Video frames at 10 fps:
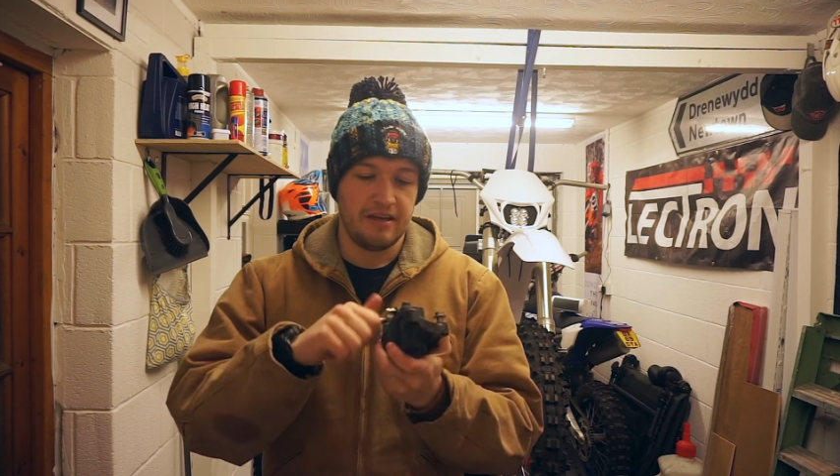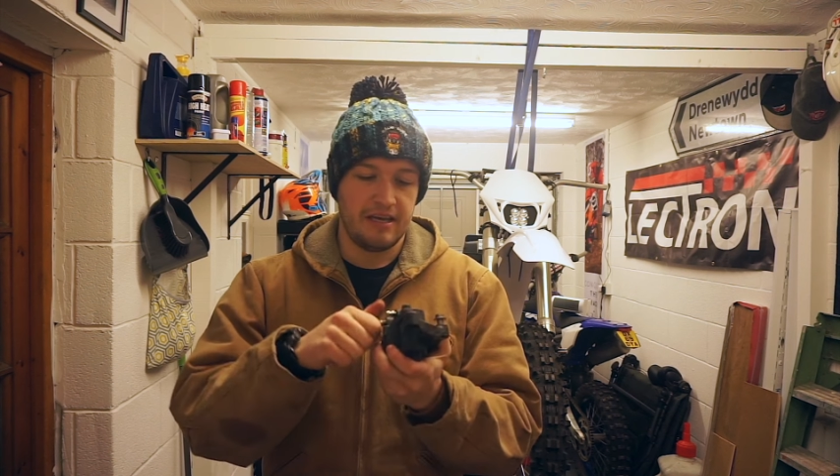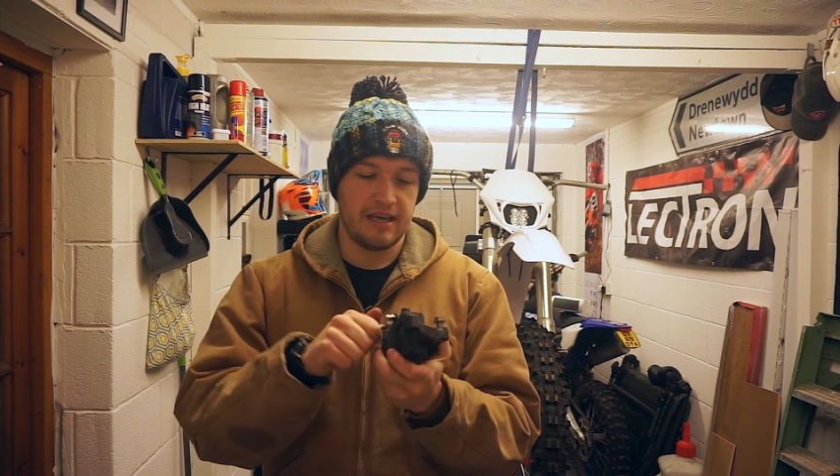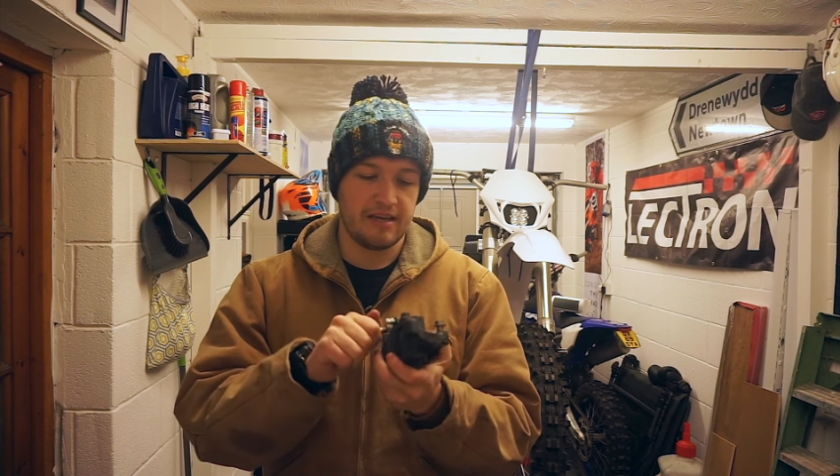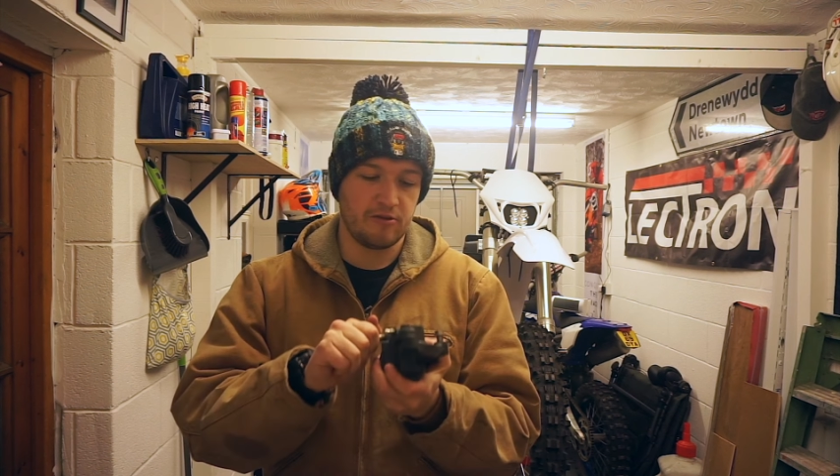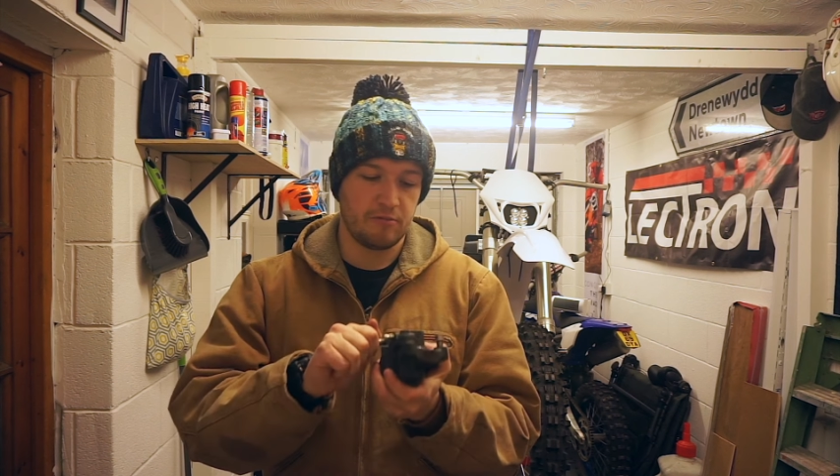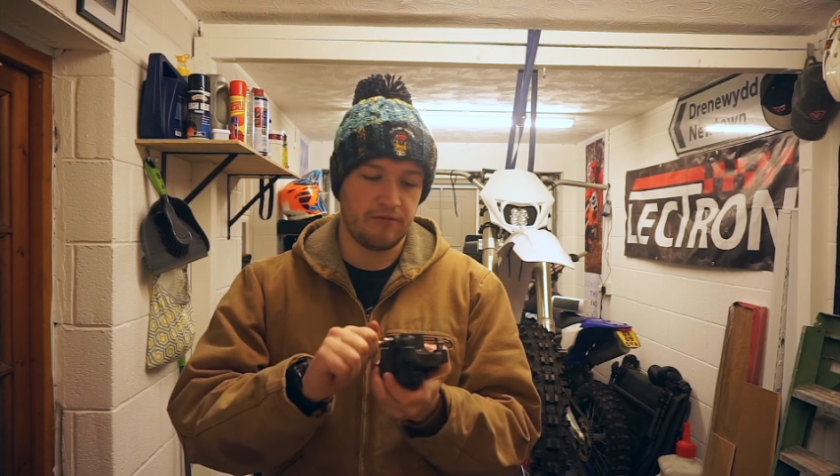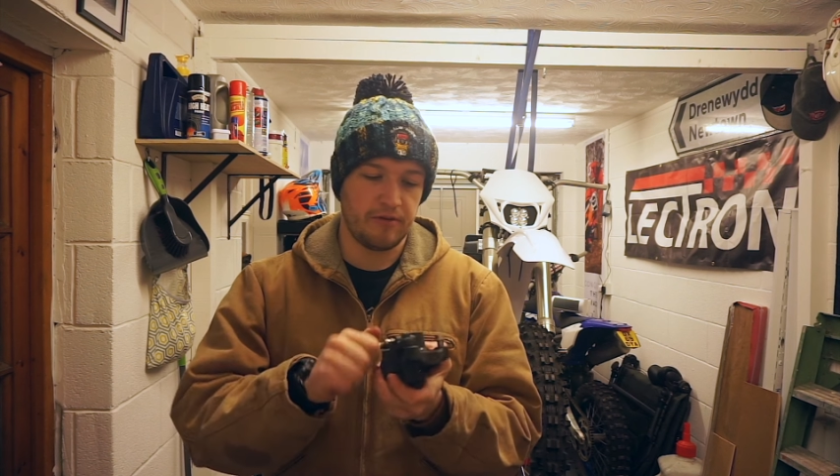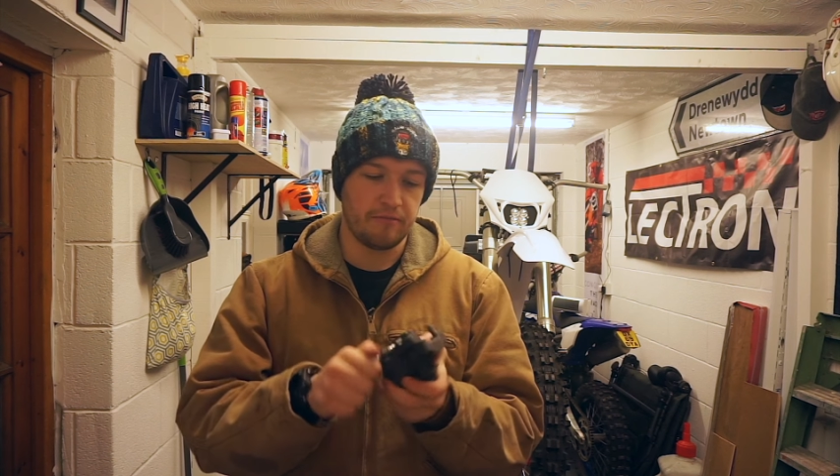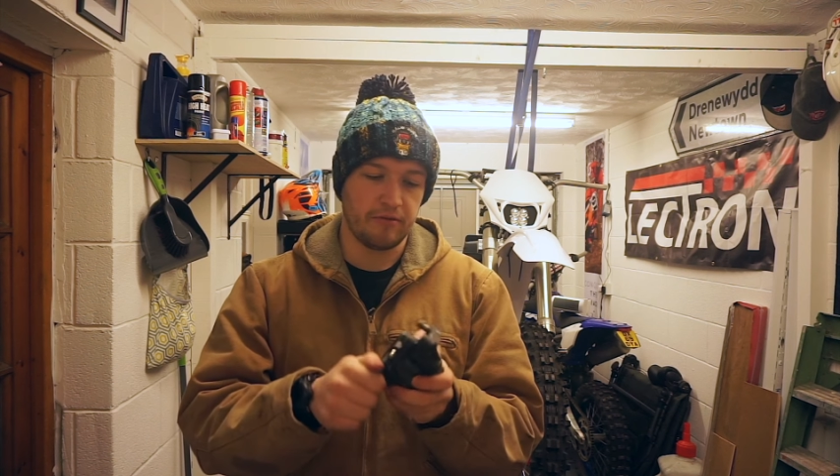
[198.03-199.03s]
He gets all my
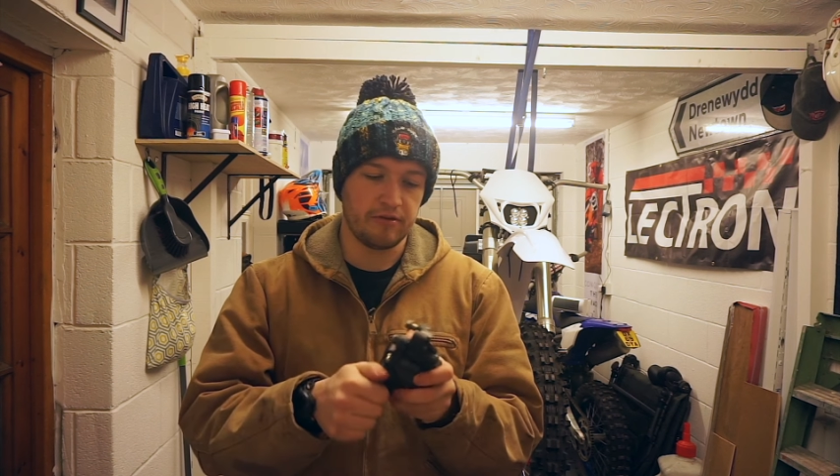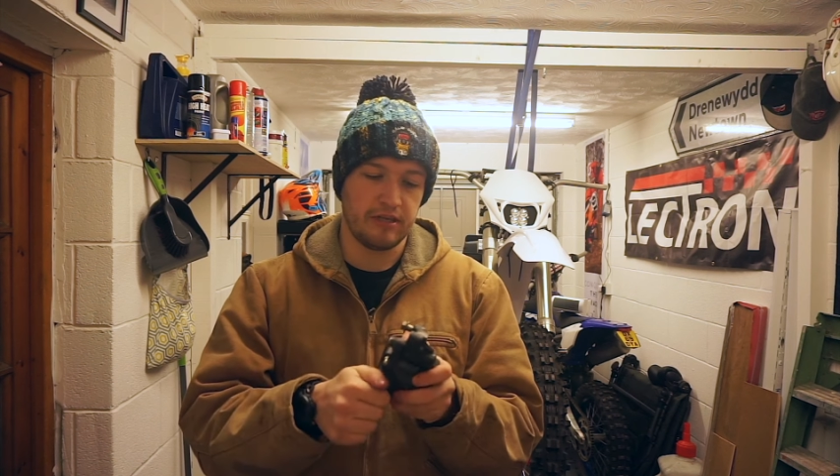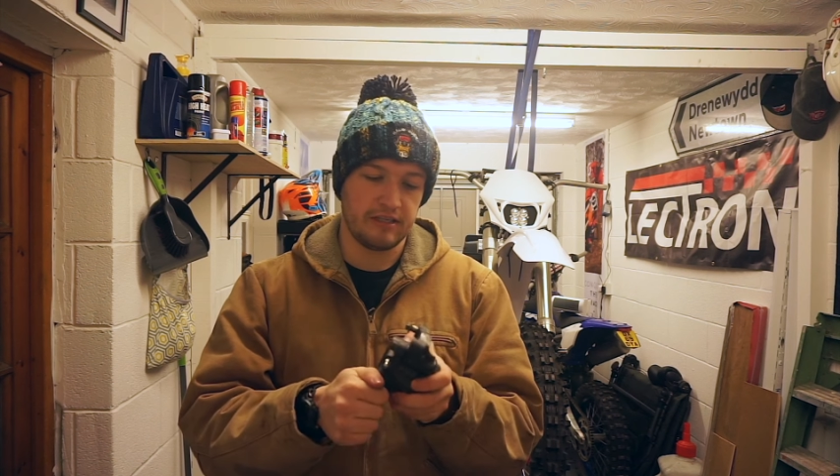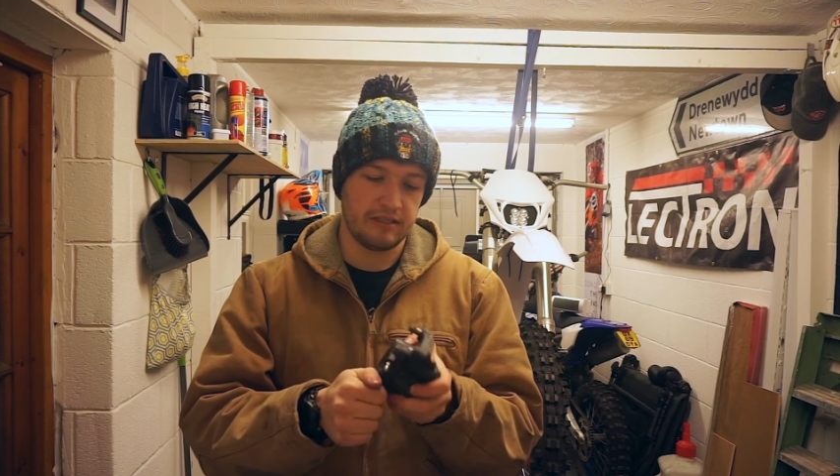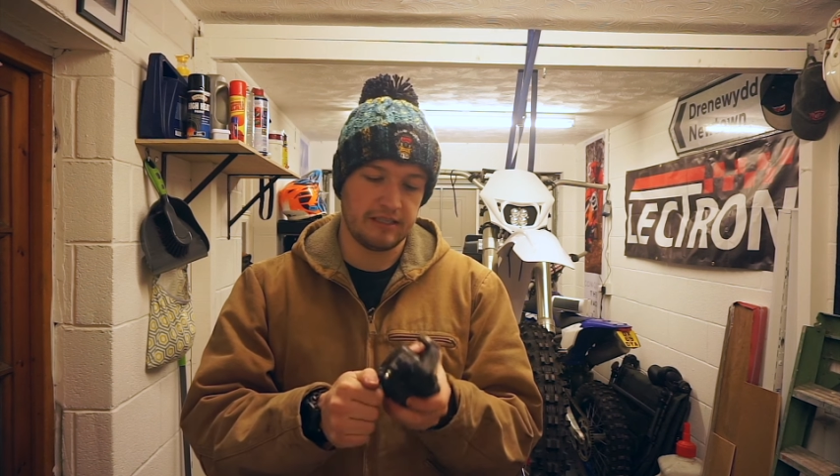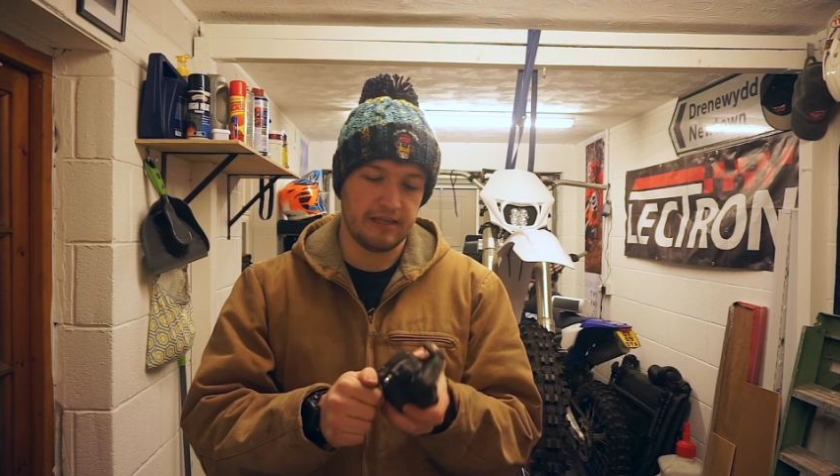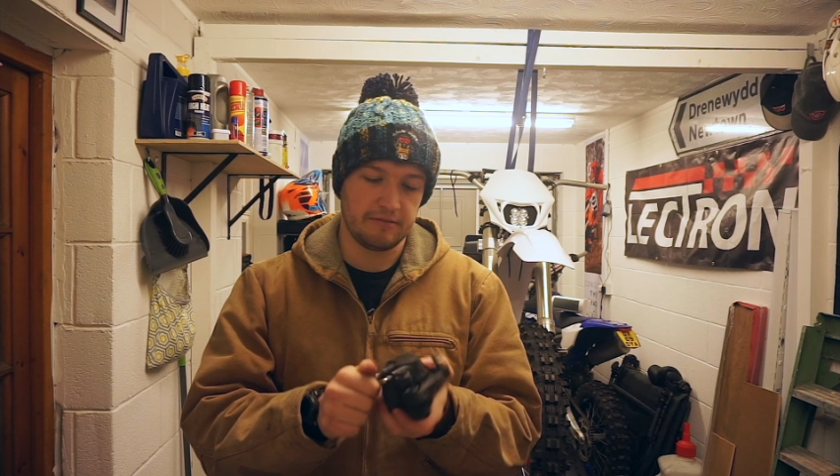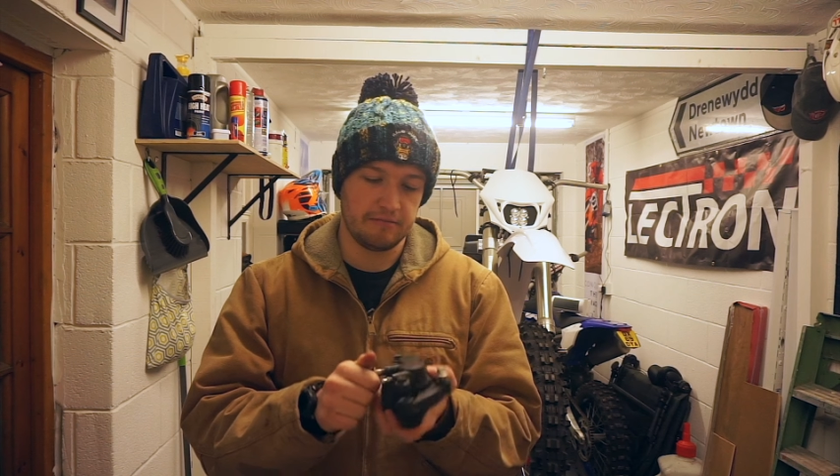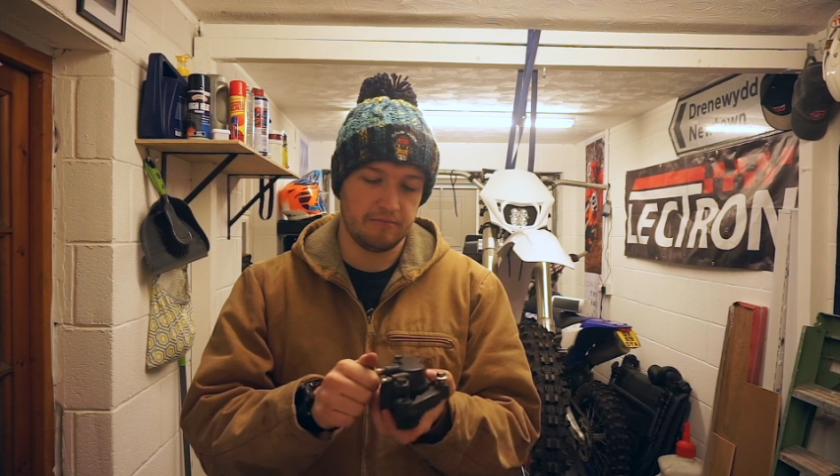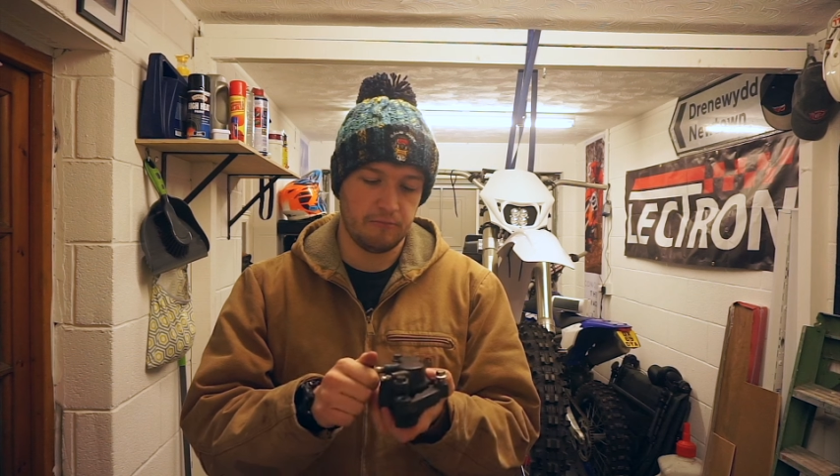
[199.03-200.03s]
fun projects and tells